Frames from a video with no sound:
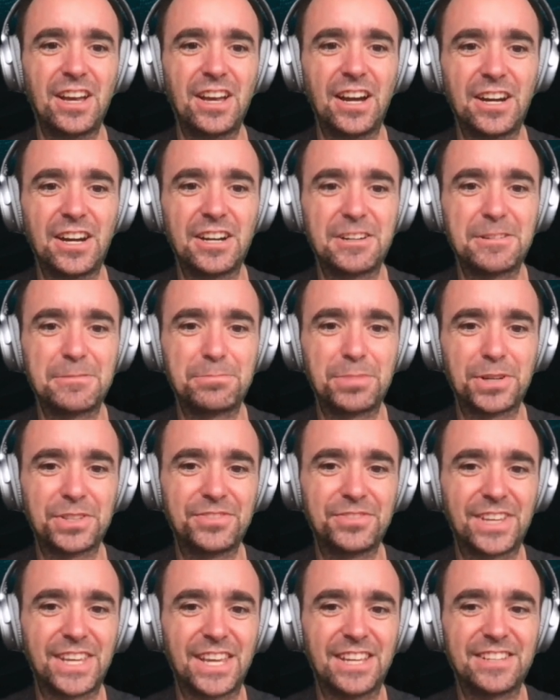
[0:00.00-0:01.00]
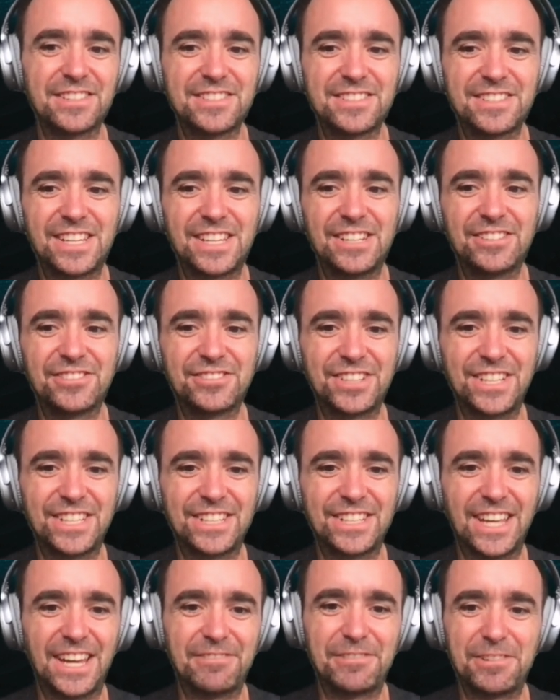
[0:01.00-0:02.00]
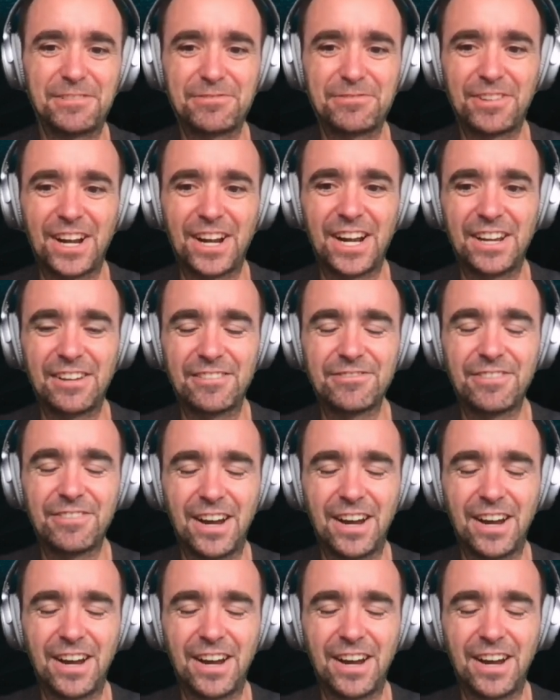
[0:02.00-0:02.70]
but we can still read every file